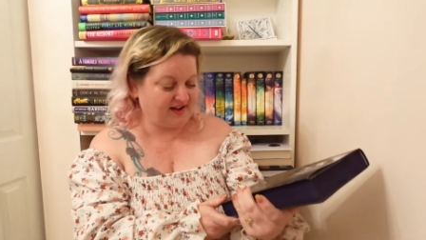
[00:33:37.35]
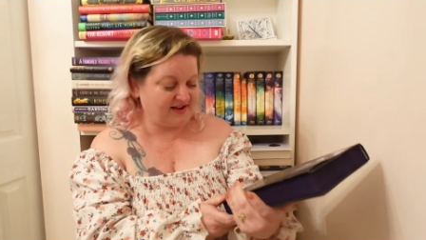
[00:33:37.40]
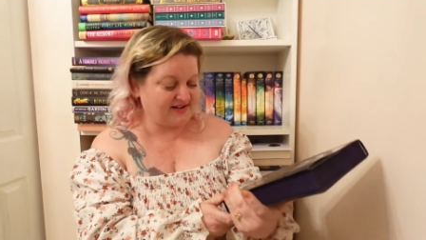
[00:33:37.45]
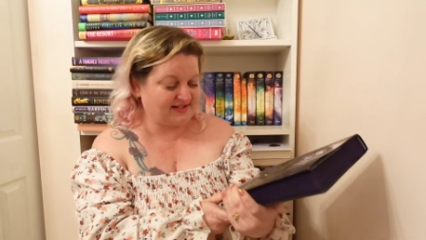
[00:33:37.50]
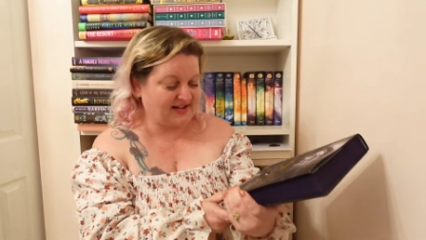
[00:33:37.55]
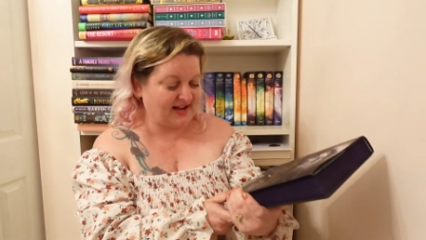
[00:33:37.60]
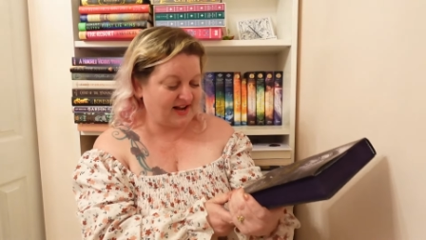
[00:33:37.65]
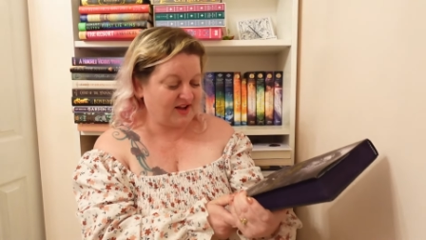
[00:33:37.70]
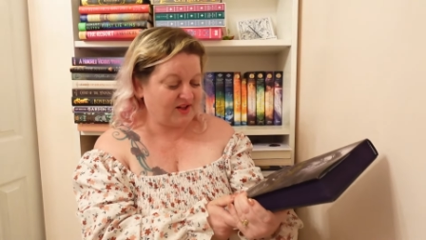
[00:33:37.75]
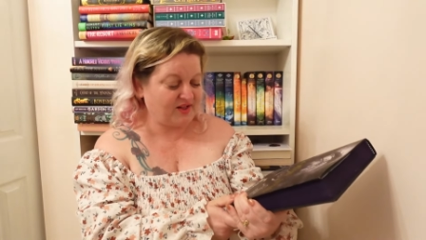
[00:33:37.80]
A
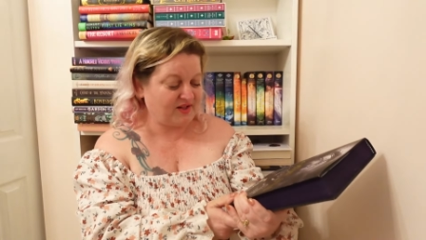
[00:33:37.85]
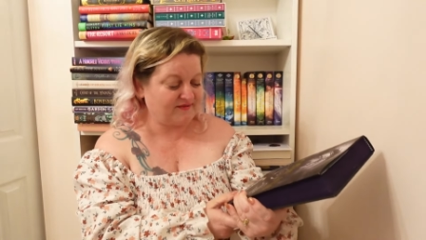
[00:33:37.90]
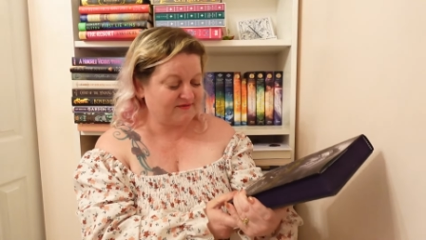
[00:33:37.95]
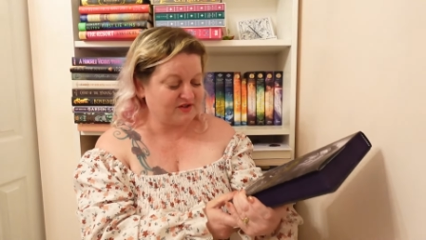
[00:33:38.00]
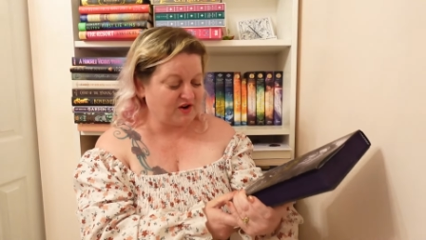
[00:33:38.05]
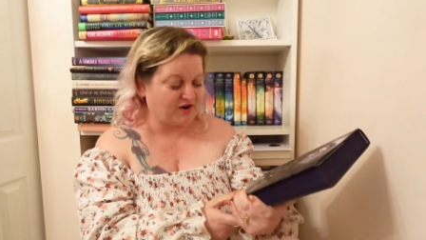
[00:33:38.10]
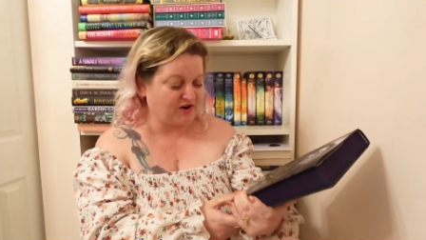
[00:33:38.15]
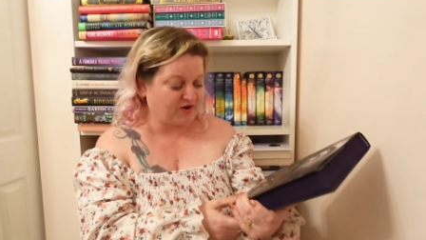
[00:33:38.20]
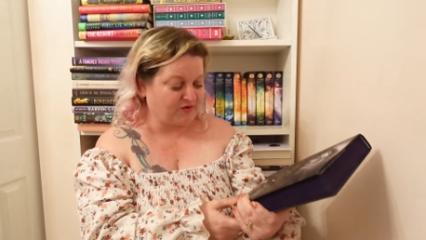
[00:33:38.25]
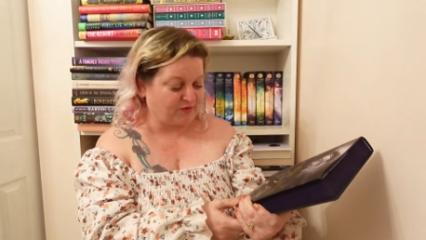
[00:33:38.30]
Tale of
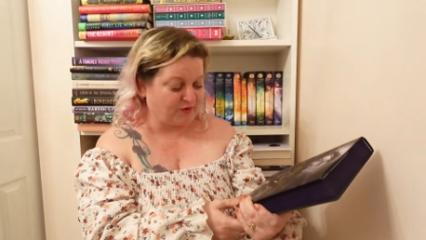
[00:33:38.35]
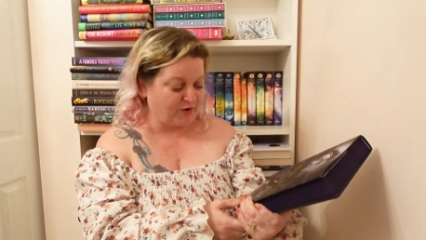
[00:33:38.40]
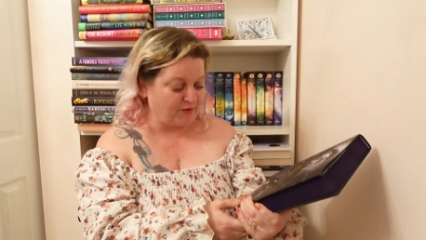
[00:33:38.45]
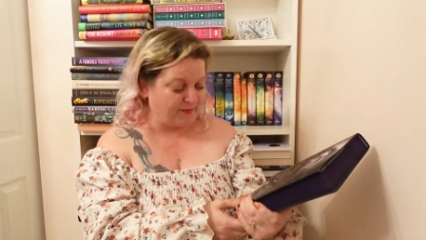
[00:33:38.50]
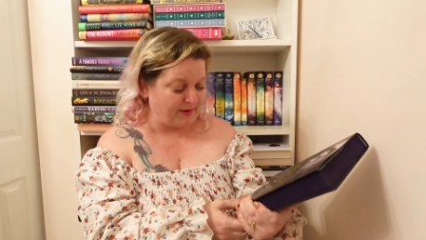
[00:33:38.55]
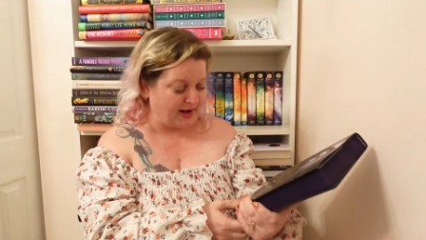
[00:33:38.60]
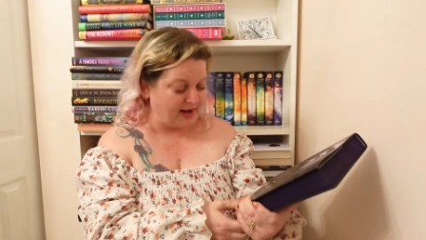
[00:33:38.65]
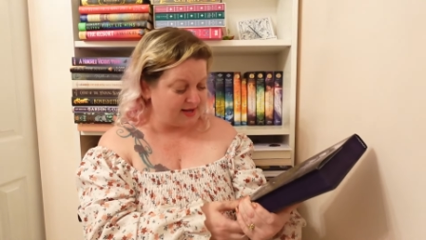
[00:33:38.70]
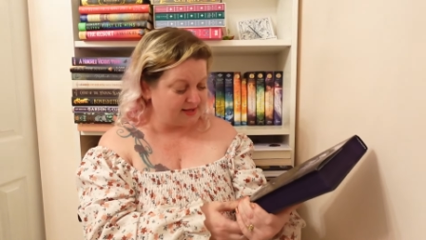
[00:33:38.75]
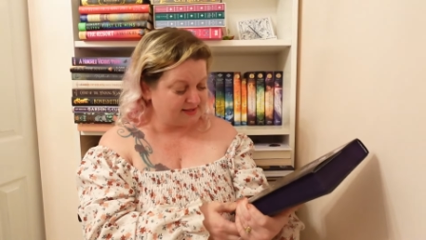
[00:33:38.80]
Dark
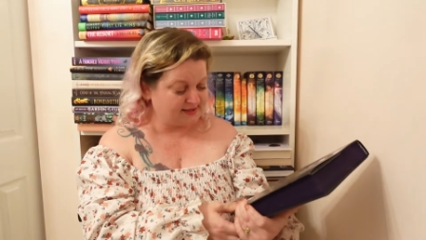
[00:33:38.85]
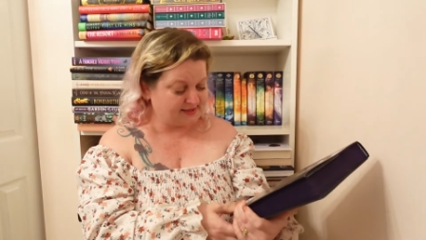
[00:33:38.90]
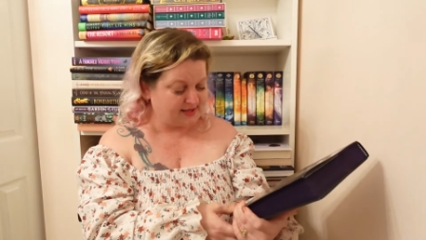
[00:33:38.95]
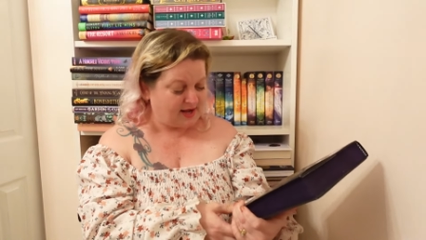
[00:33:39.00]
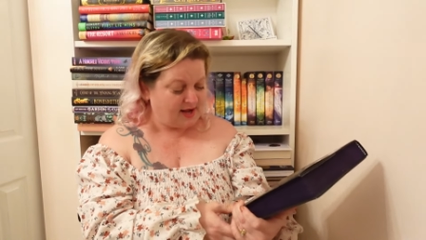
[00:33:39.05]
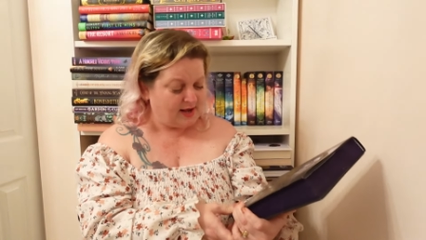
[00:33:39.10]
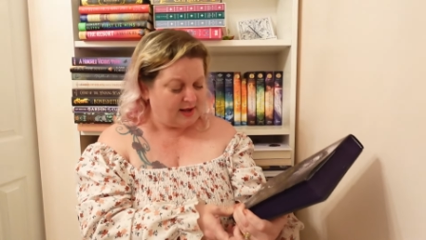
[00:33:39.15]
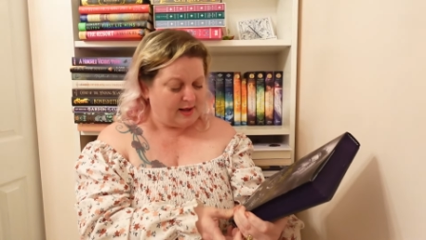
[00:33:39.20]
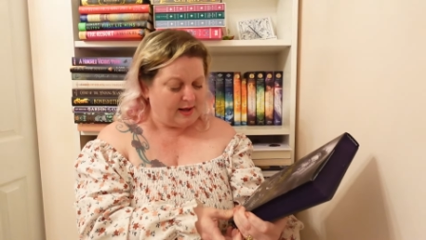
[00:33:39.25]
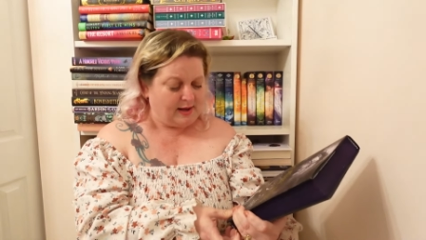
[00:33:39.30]
Romance
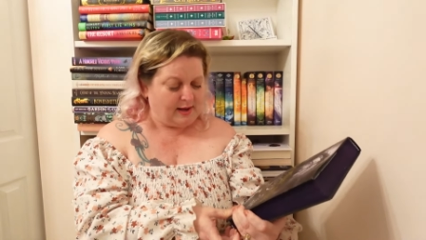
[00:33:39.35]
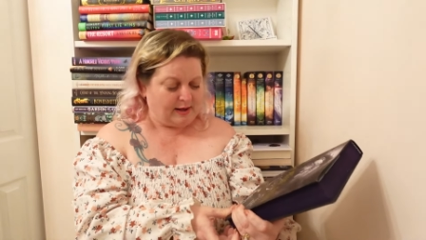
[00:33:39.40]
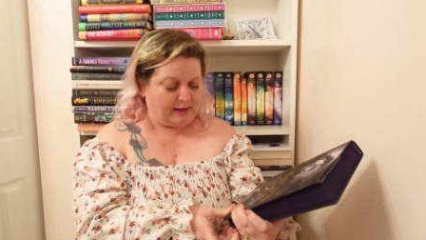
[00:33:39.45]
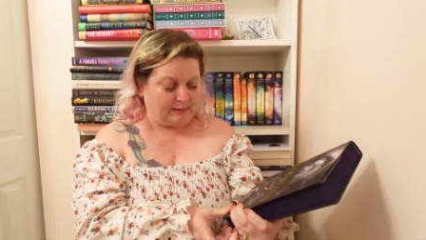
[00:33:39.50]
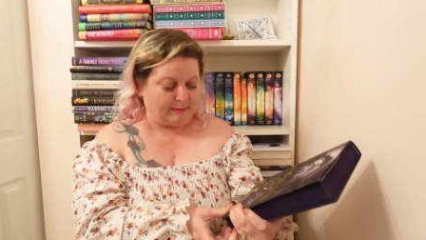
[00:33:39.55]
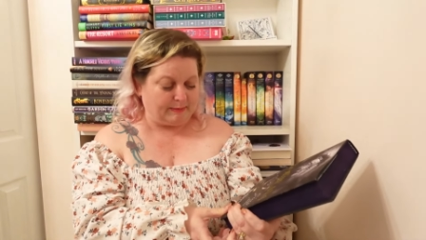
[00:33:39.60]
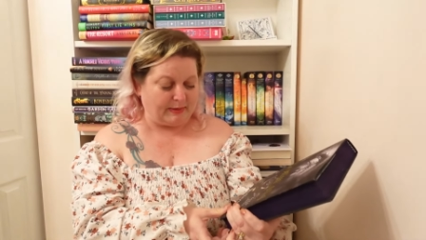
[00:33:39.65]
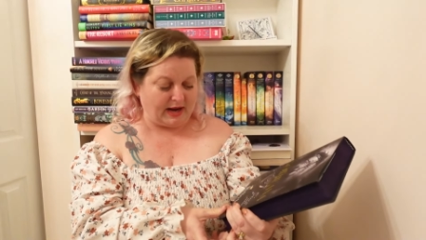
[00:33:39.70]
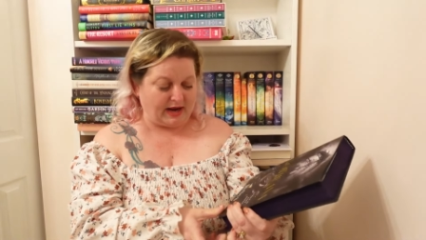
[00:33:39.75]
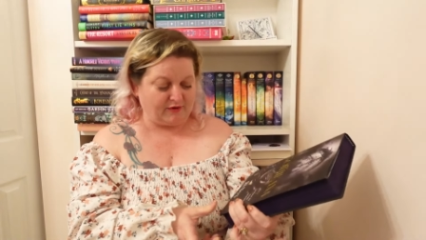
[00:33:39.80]

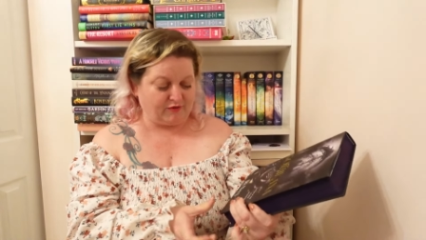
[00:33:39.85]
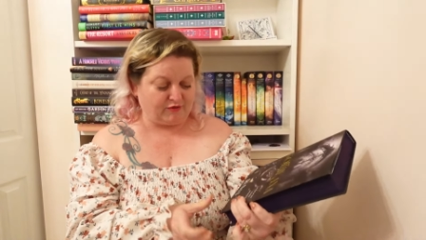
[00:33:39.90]
by